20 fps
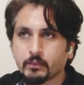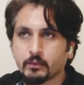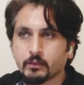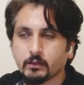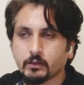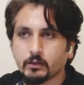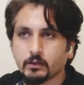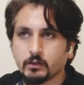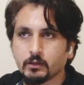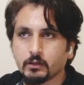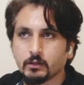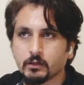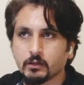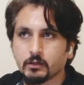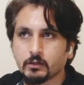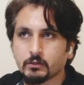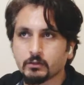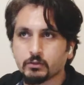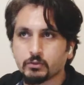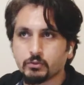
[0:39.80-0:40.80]

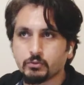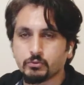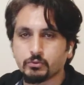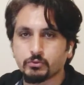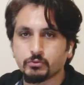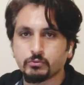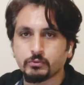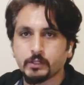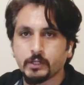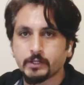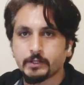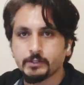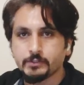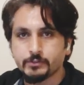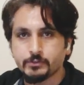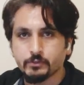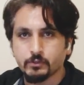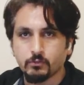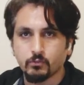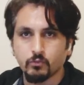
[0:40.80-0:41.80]
to that
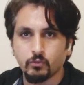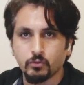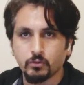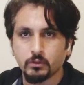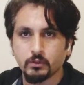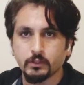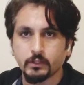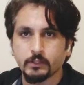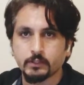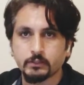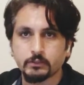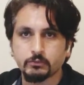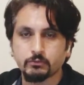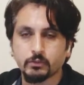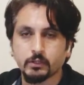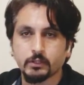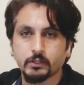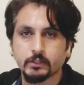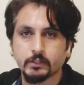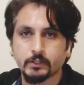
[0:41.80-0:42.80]
digital world and you
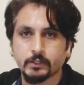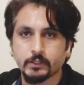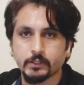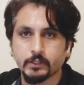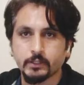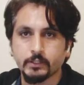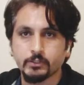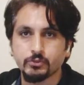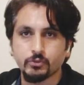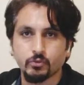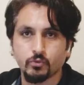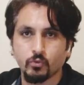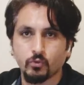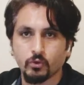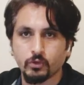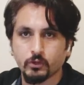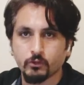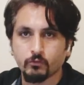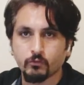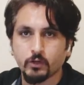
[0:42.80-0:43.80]
can create your
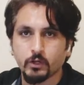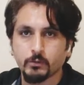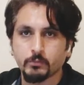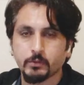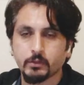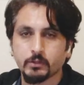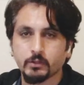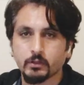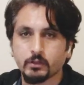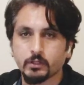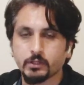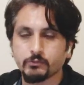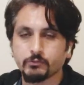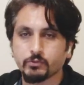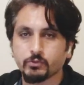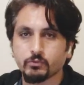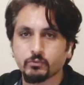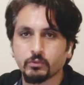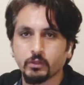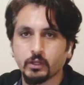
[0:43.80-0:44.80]
own environment, or if
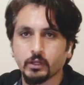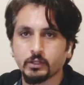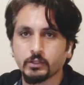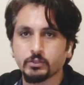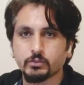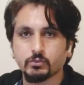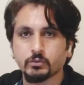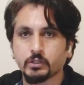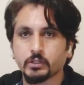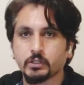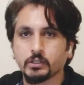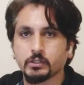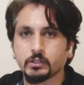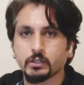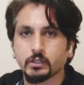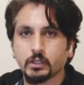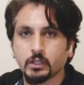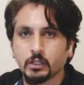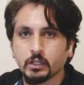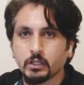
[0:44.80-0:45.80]
you like, you can
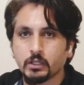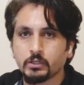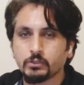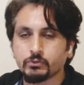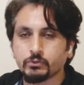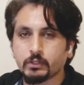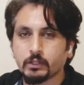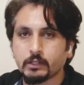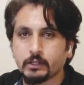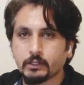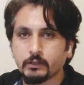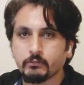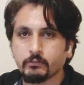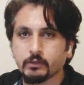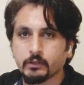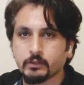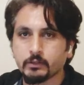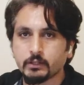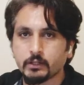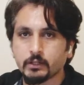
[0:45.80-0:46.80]
live
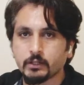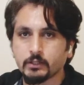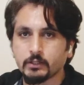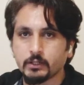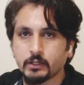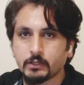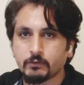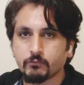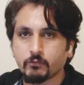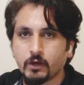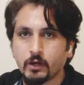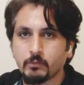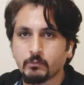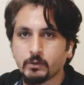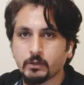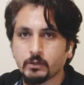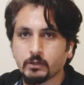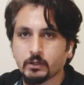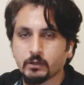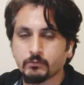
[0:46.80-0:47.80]
in that
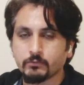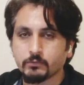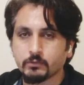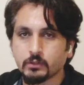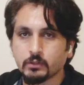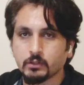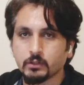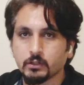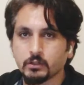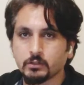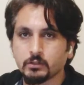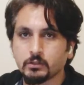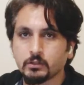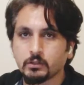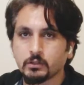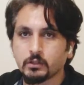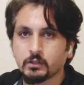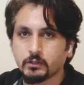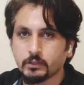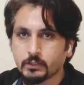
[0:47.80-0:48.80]
environment of the
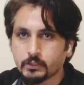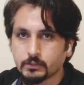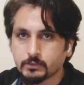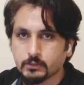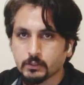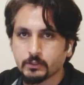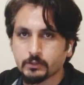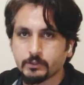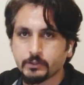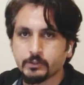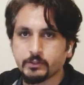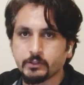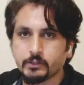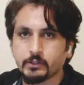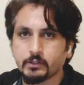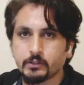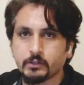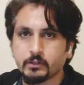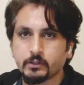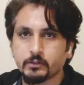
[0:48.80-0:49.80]
that is already
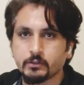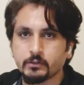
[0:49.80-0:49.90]
there.